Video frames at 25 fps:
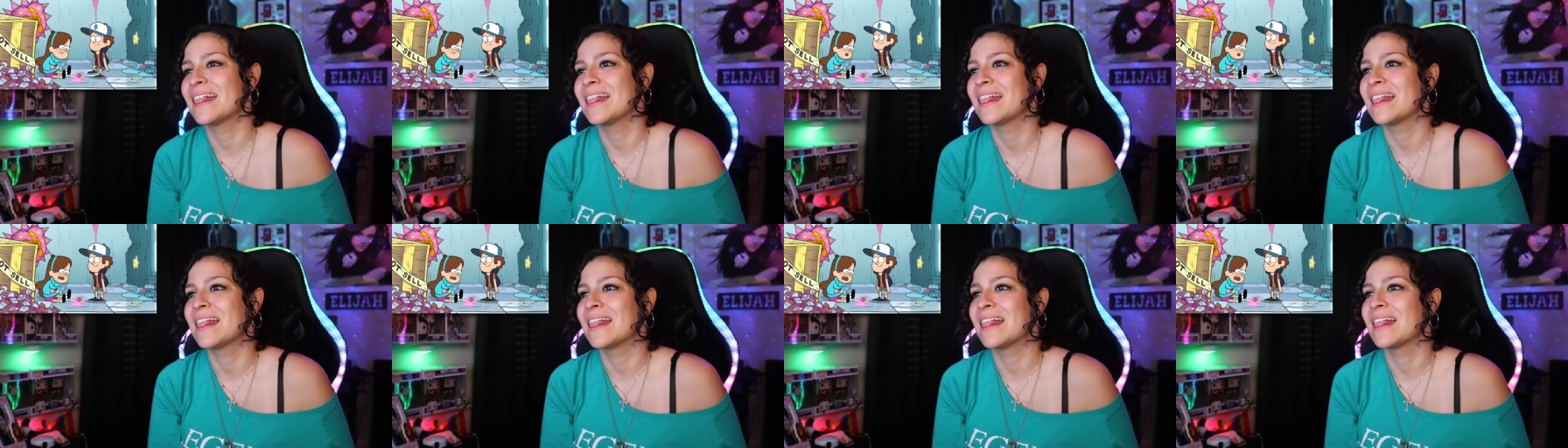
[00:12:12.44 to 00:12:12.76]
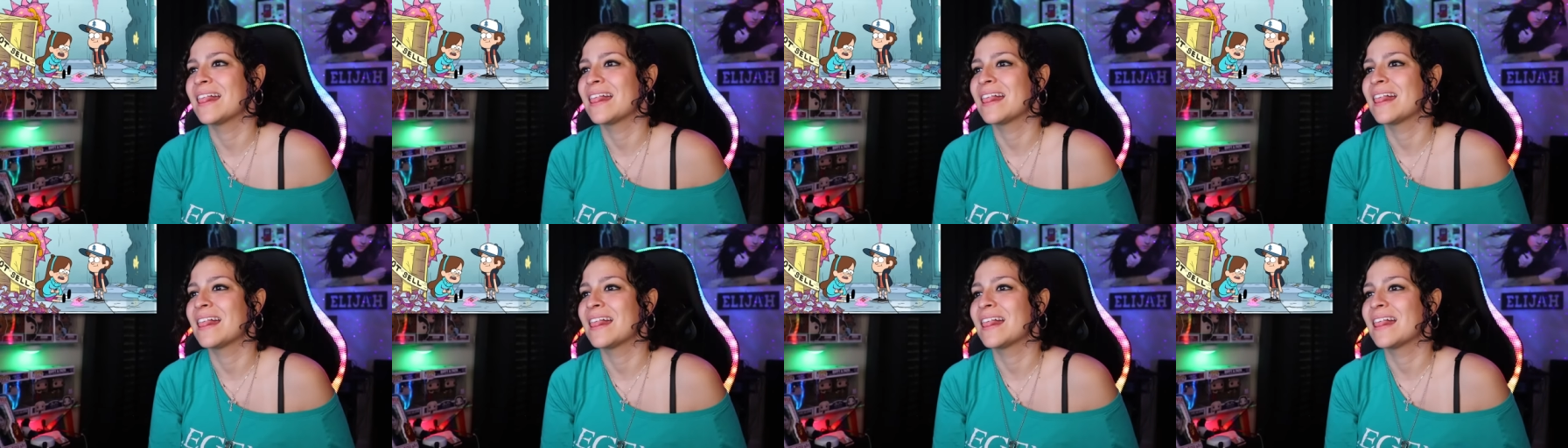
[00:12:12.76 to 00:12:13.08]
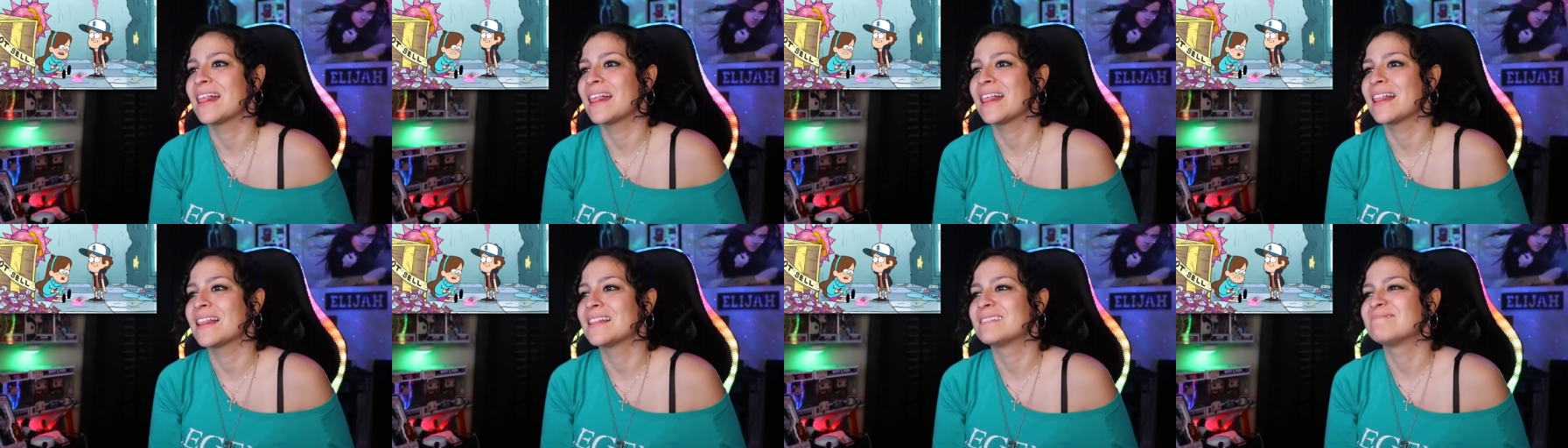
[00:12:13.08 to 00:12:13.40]
I'm never
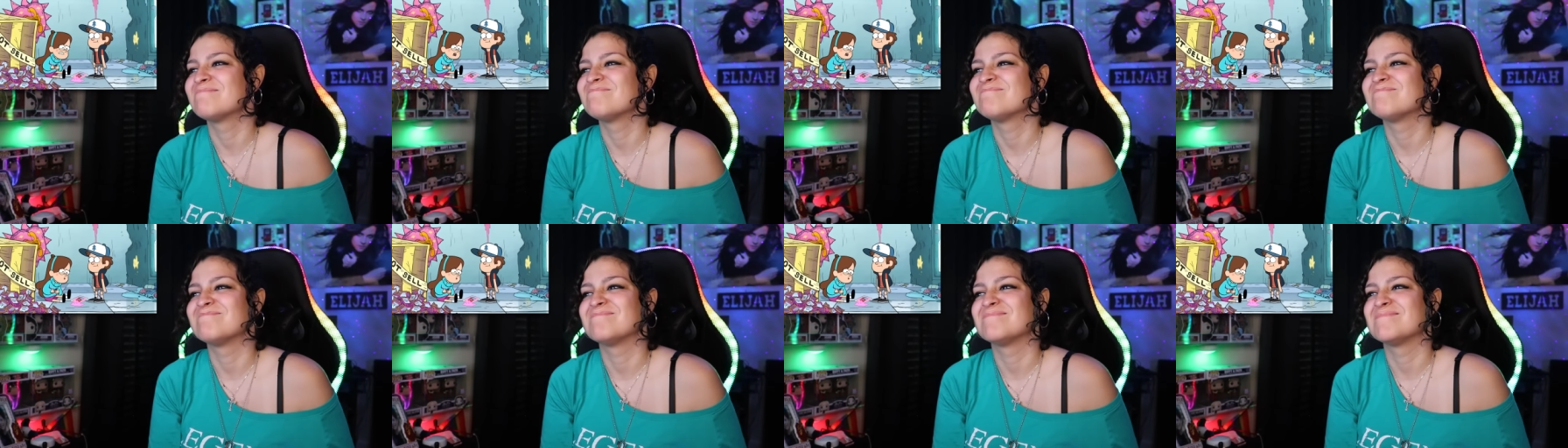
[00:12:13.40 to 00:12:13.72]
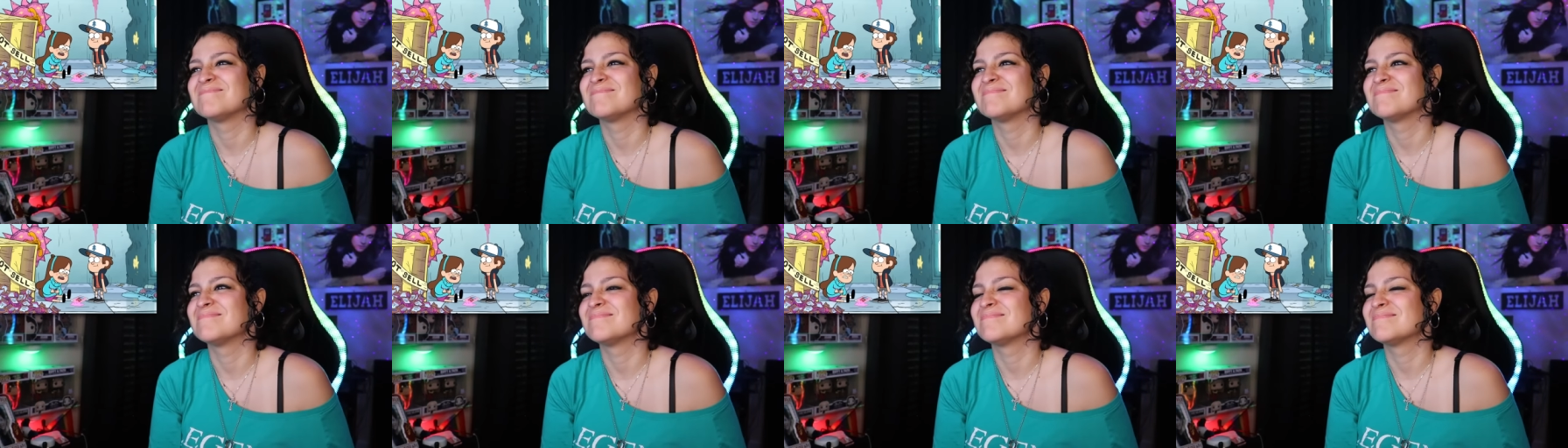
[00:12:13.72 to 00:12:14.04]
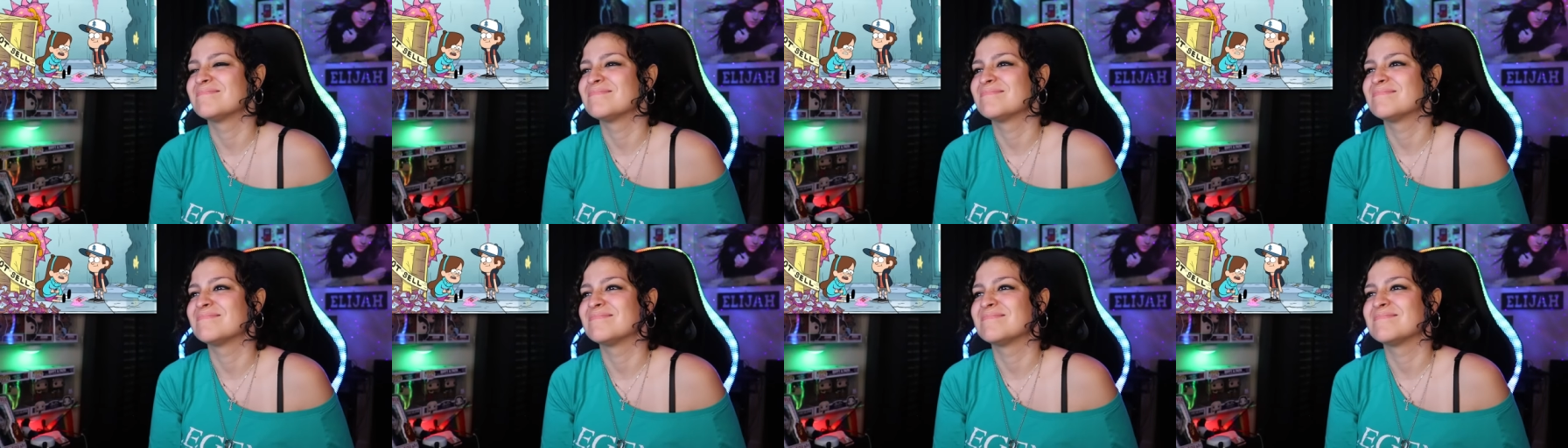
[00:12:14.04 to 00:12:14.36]
gonna eat or do
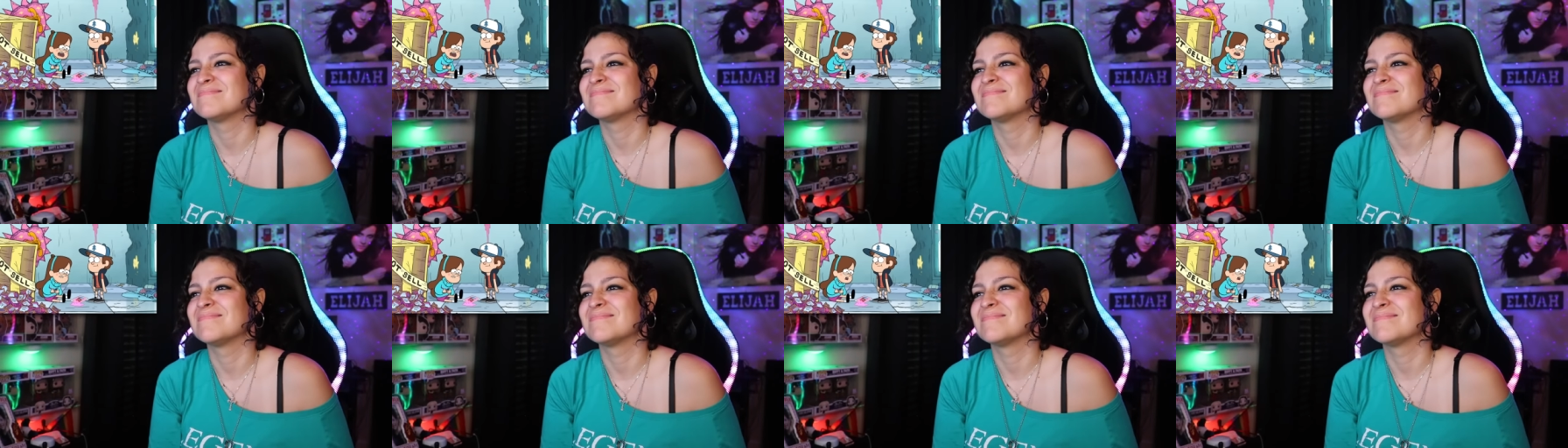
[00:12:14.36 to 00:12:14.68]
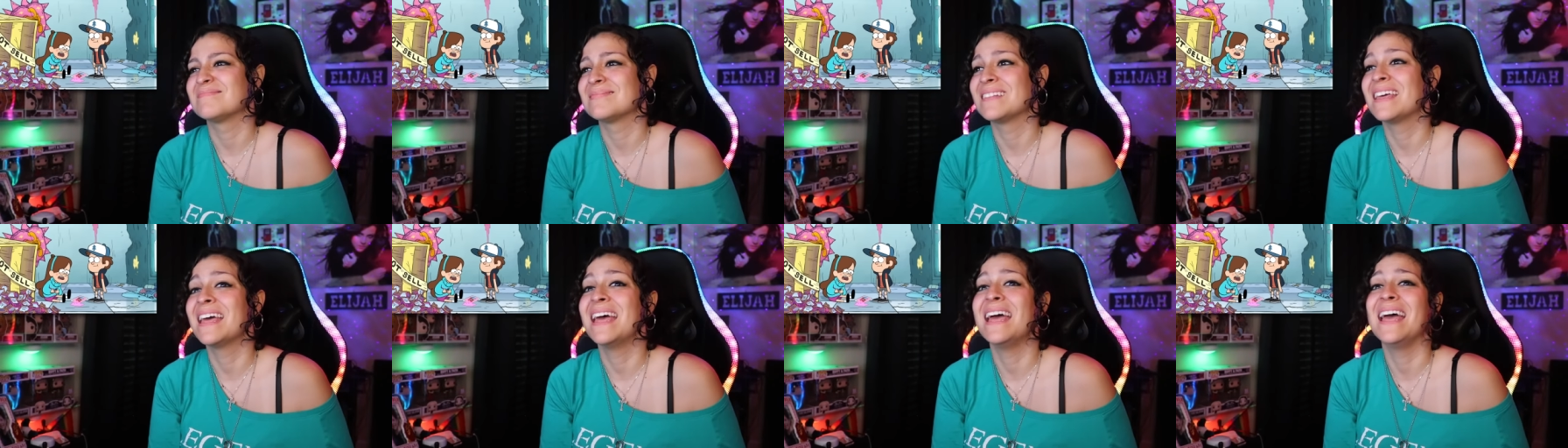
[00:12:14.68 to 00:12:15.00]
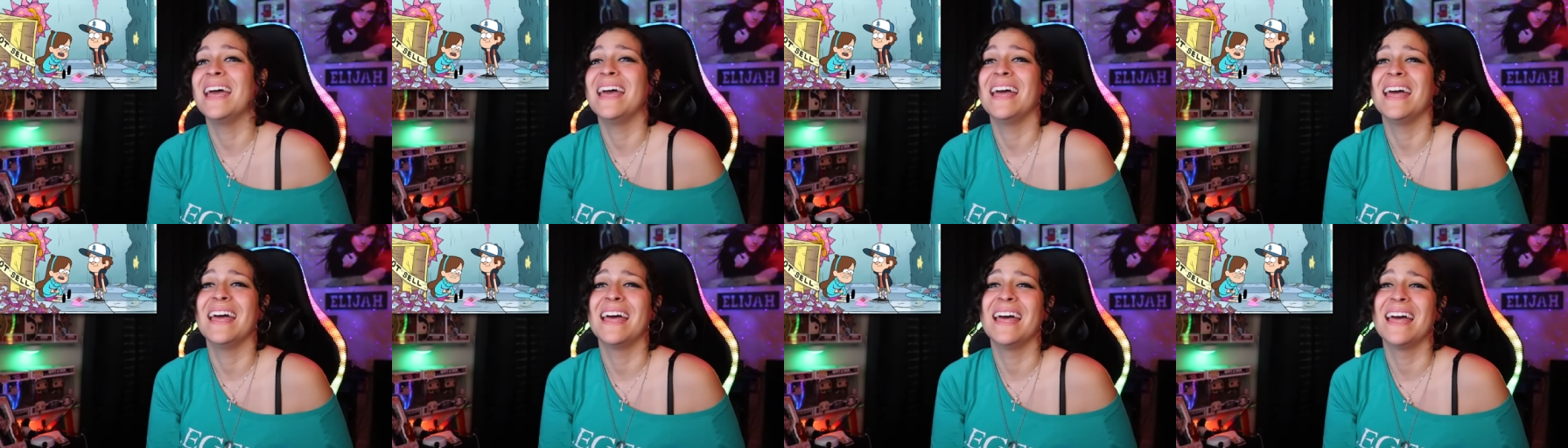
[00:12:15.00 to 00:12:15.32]
anything ever
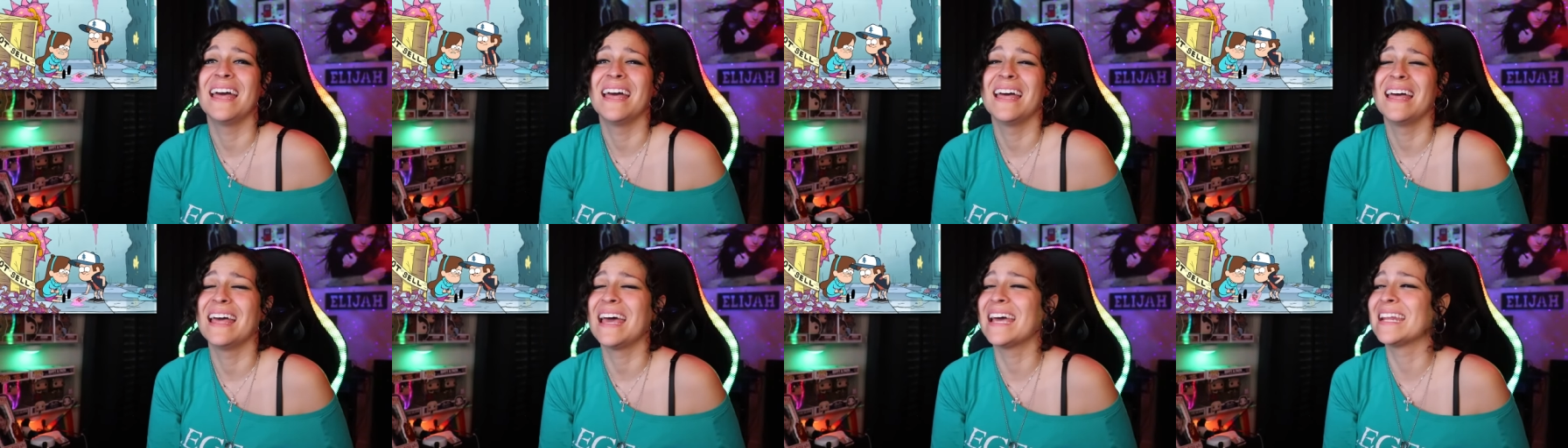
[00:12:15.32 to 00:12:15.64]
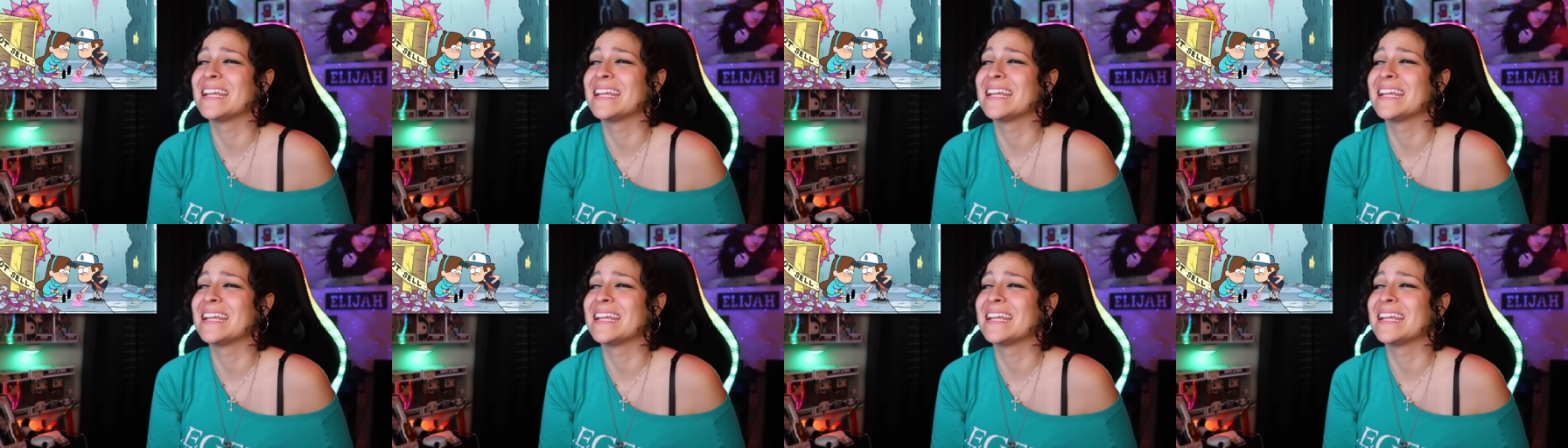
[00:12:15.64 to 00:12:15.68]
again.